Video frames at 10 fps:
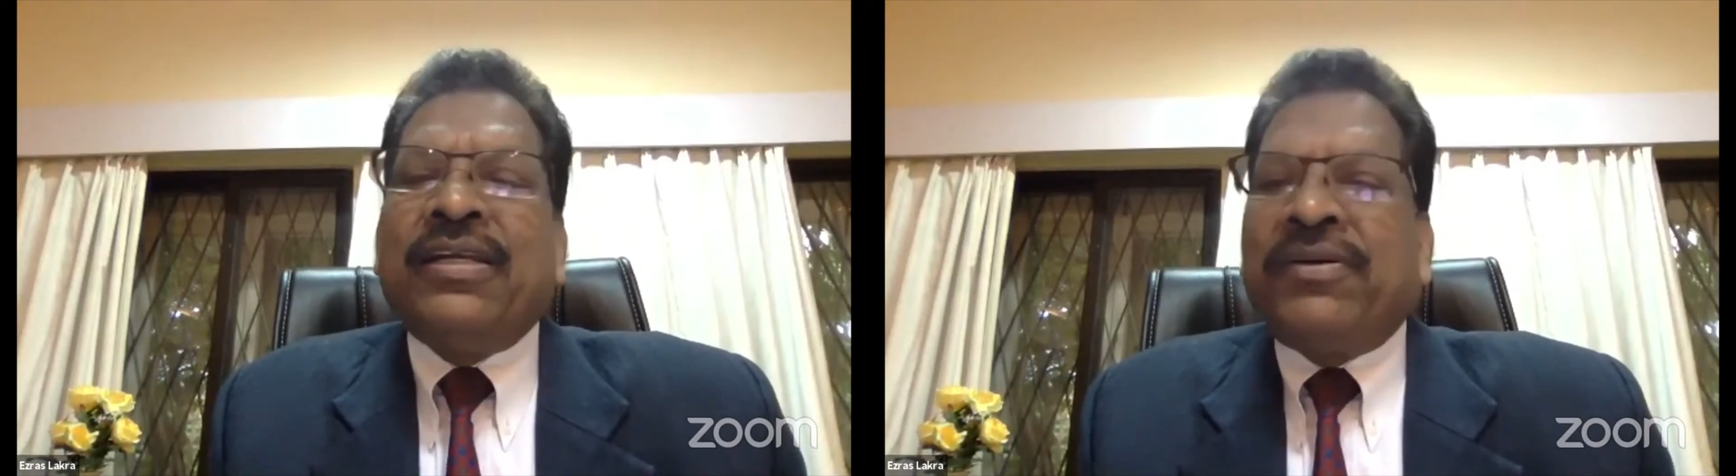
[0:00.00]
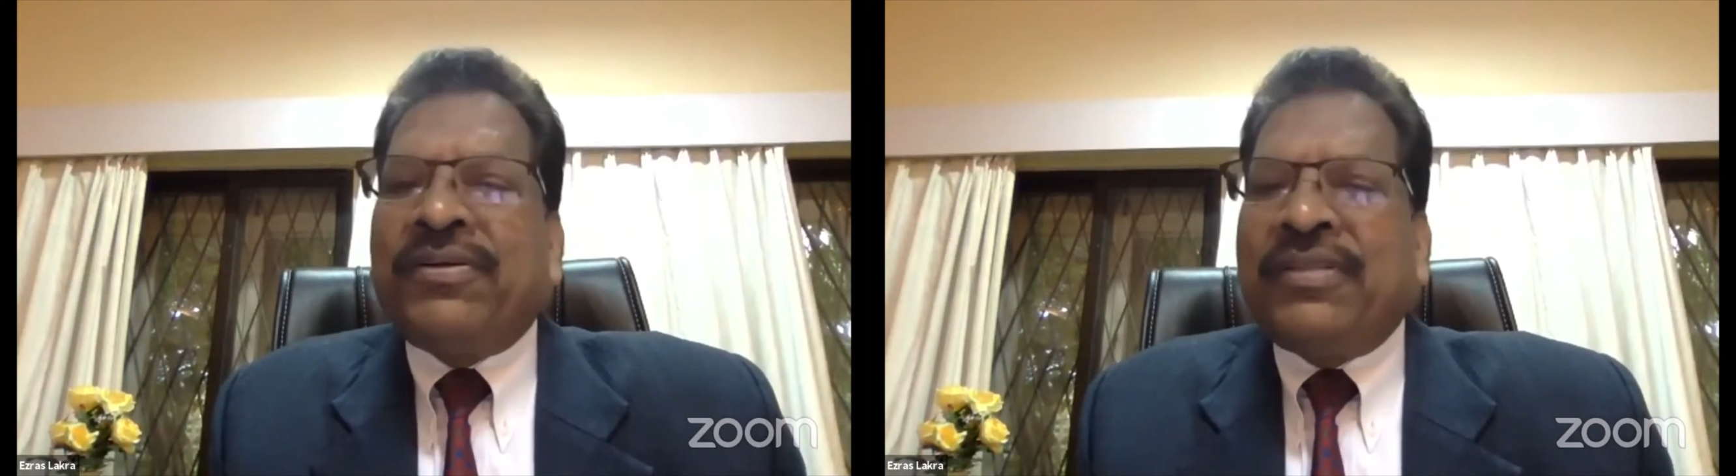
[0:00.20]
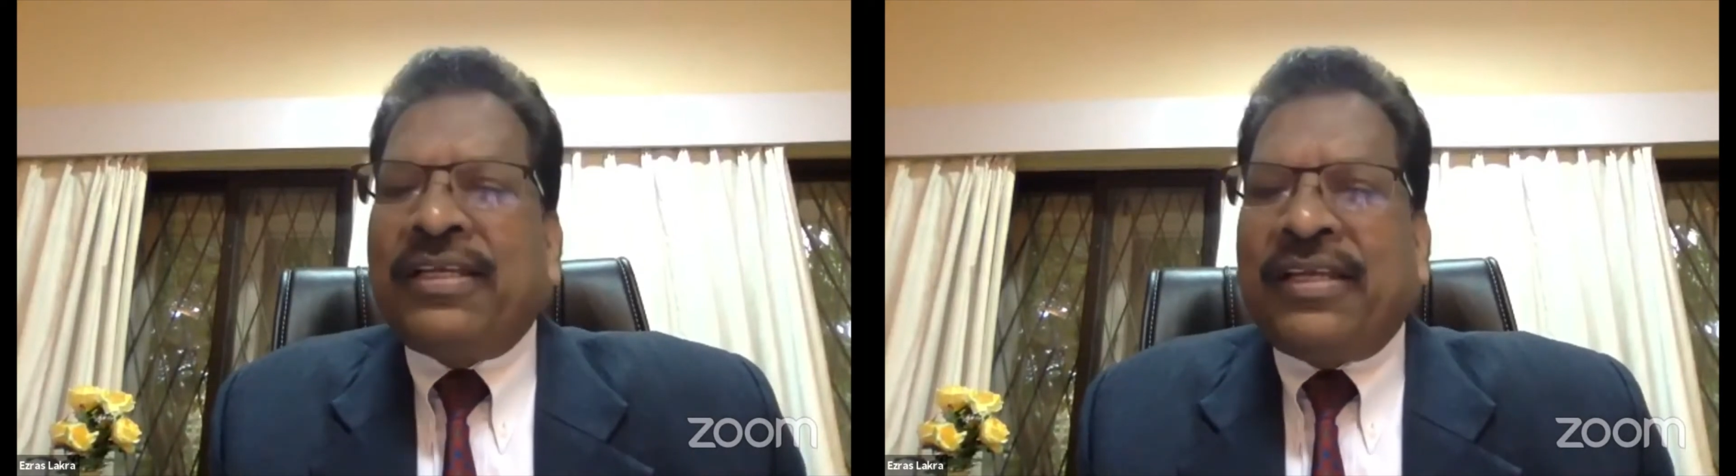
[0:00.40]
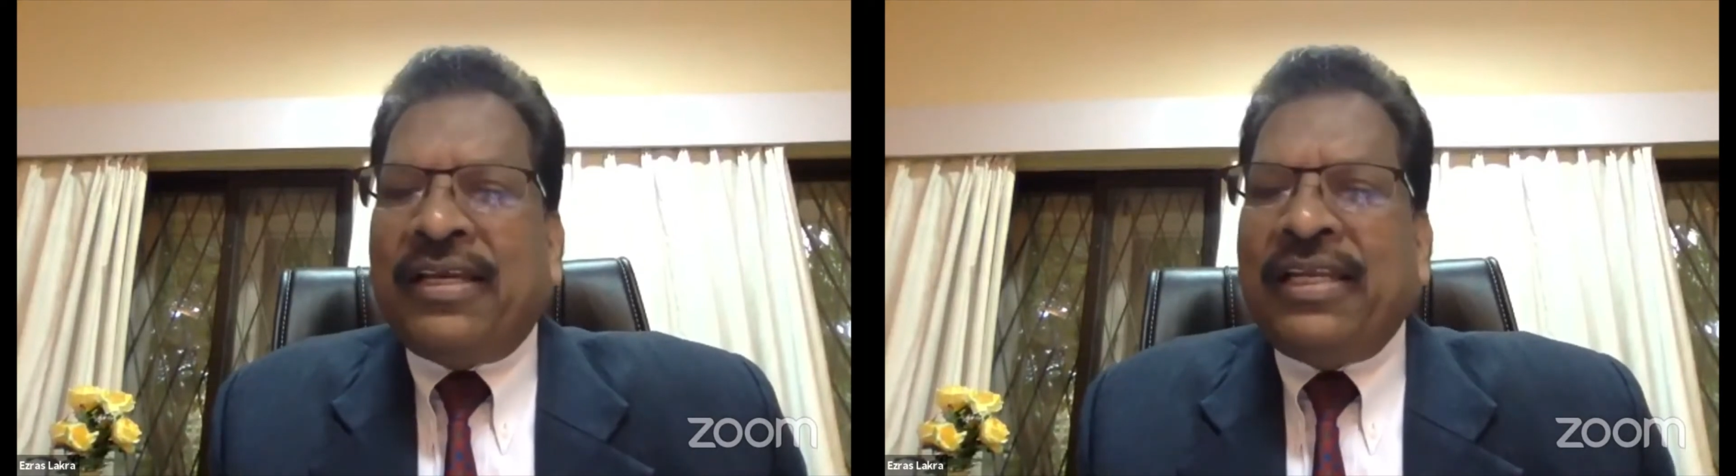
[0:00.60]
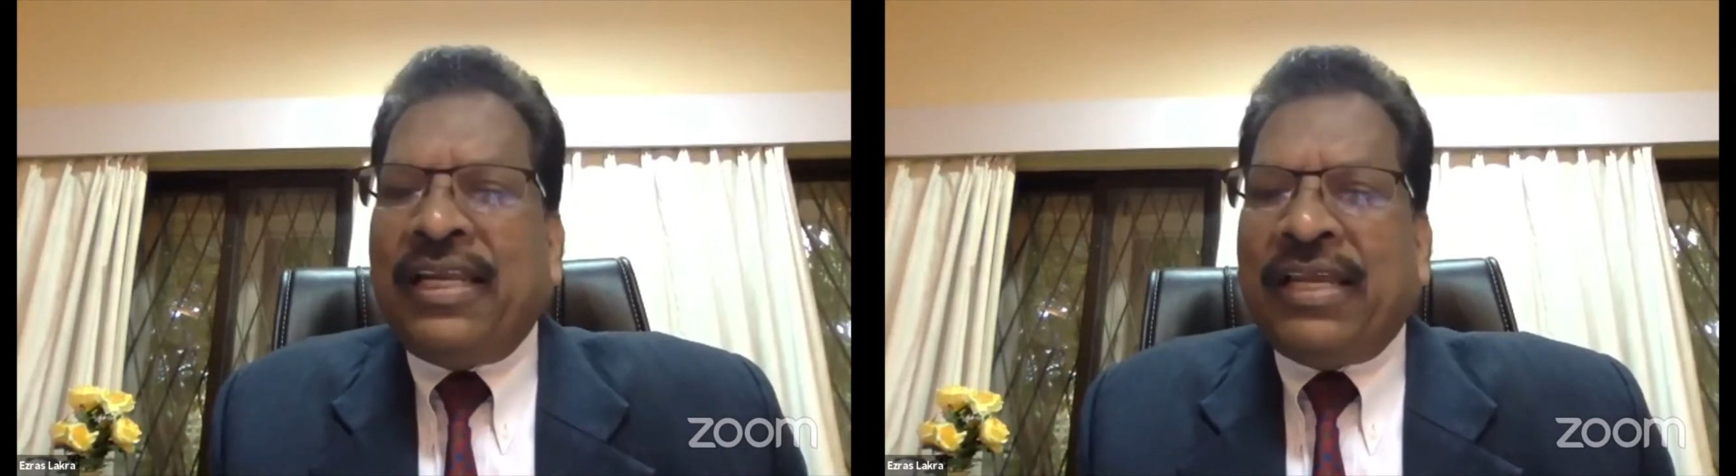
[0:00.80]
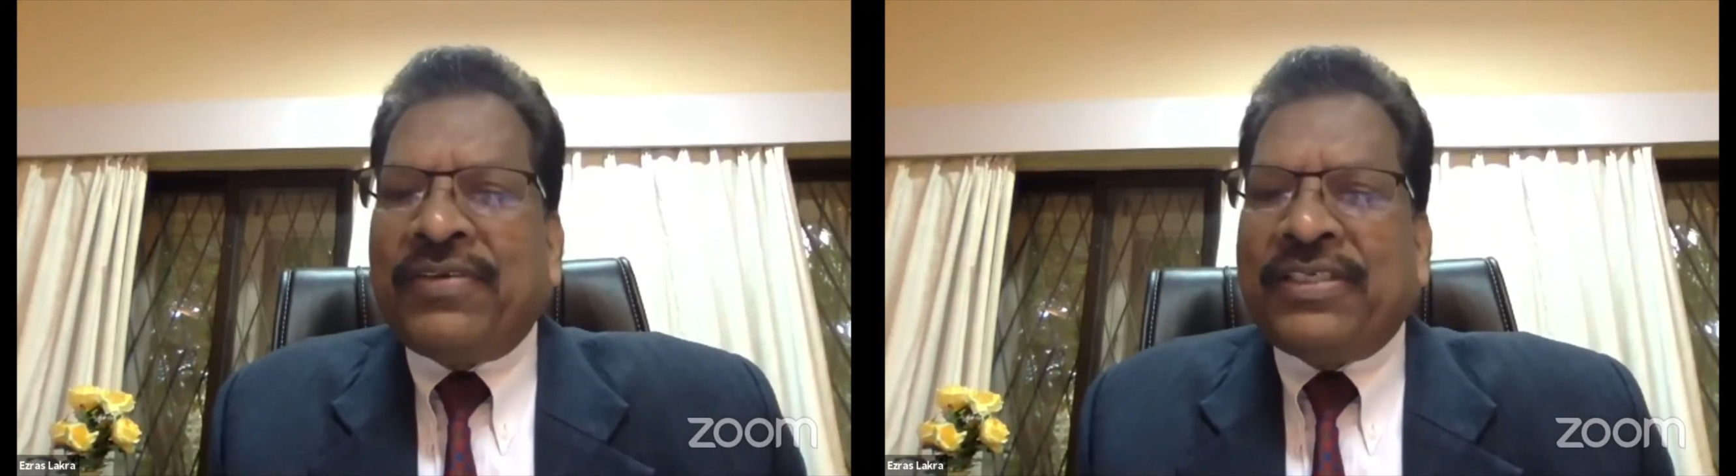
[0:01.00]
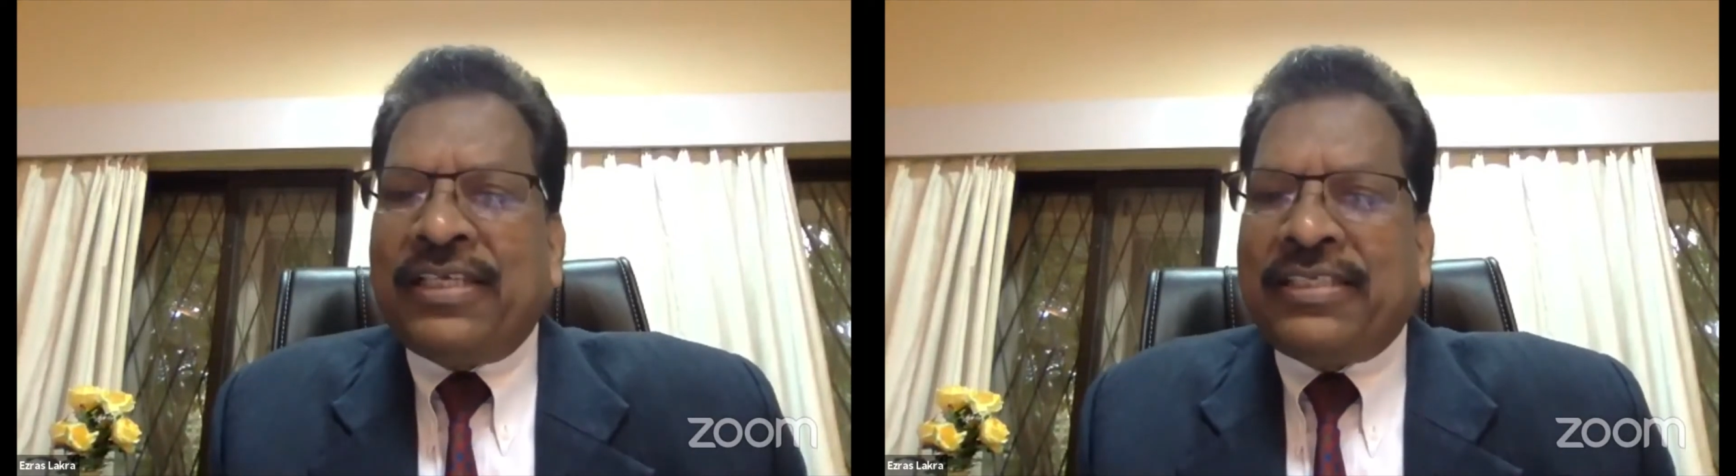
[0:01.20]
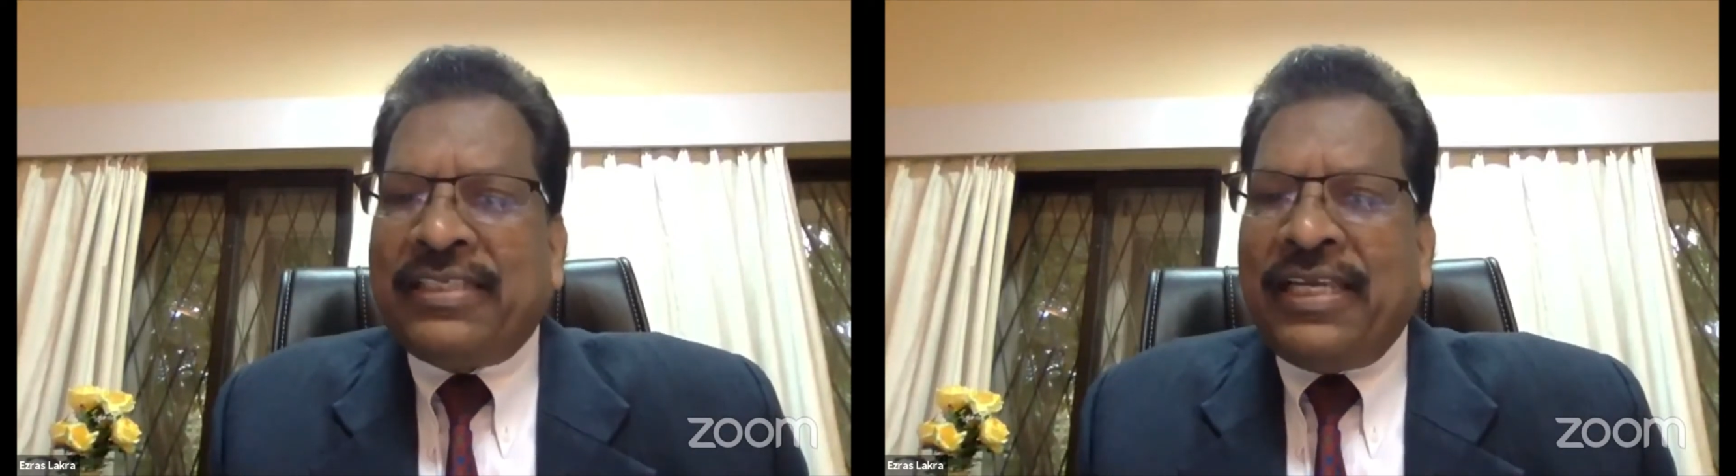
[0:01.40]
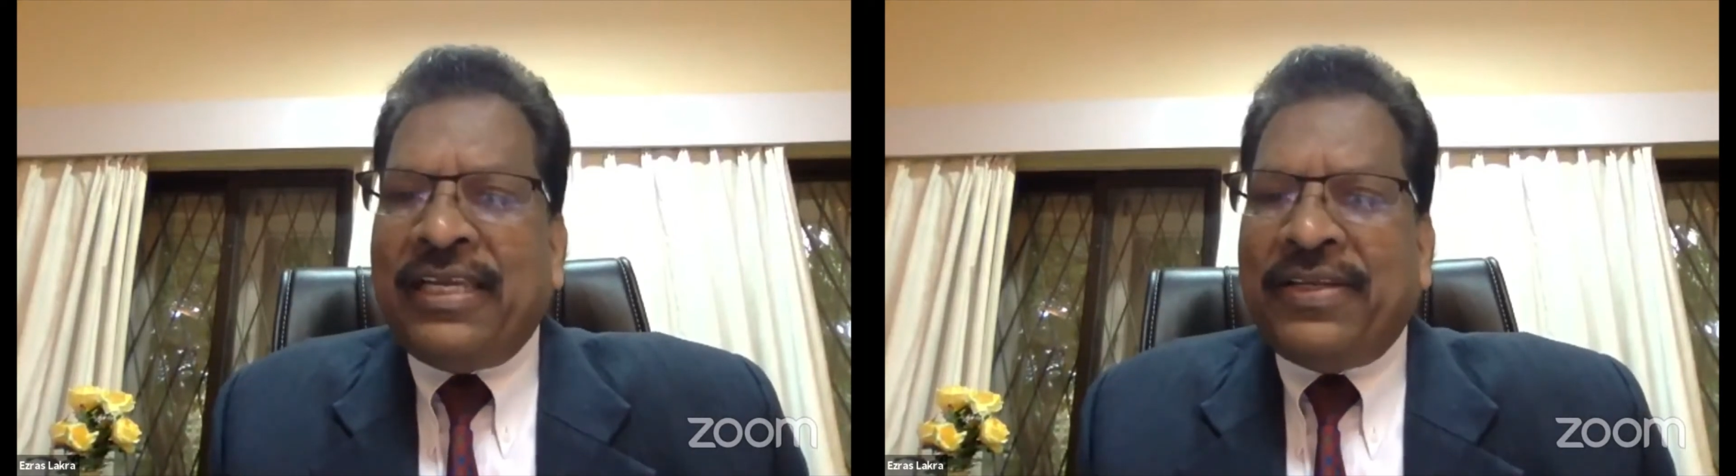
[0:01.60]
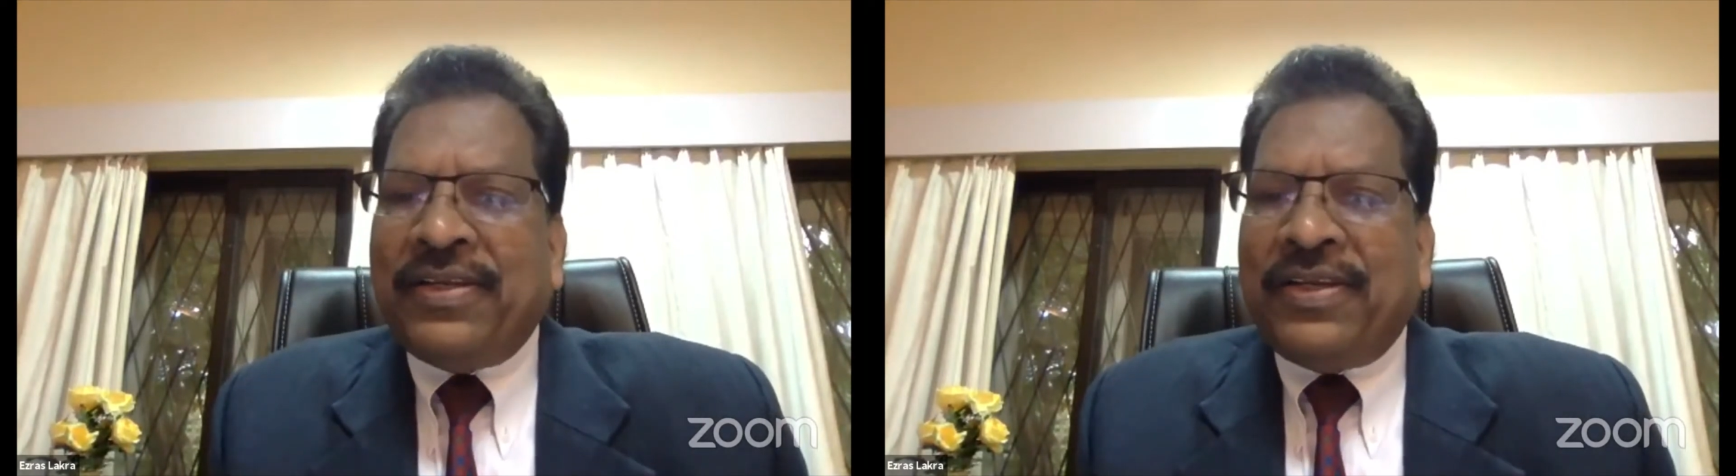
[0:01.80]
know that Anil, I was just
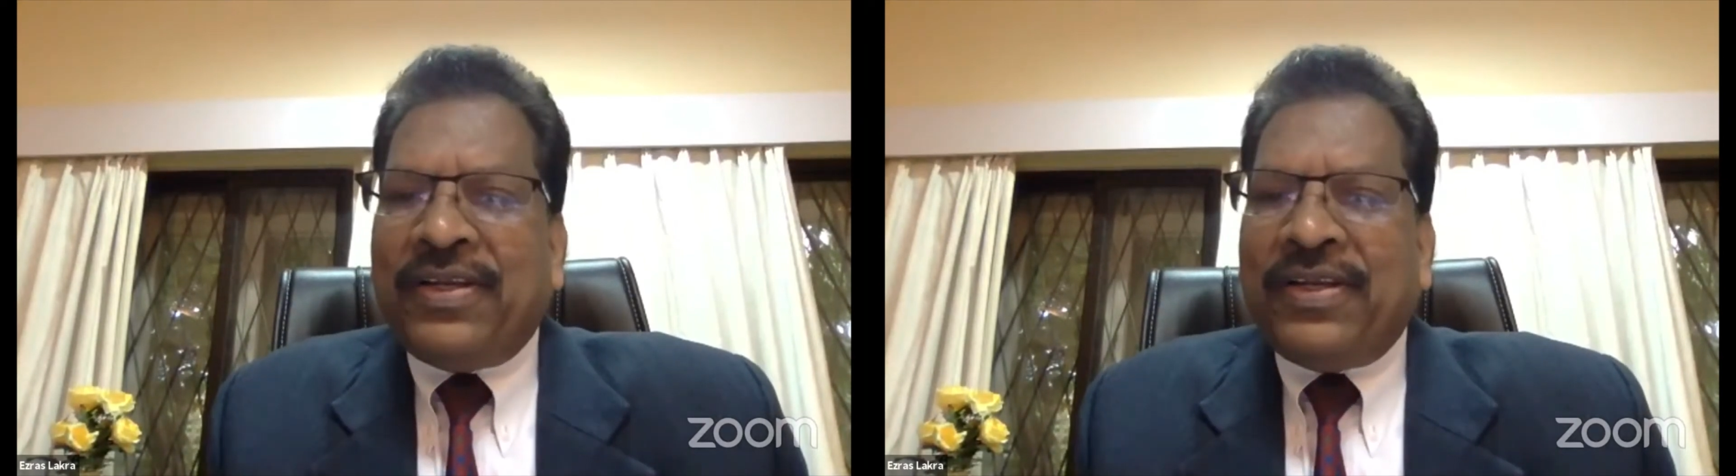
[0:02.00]
saying,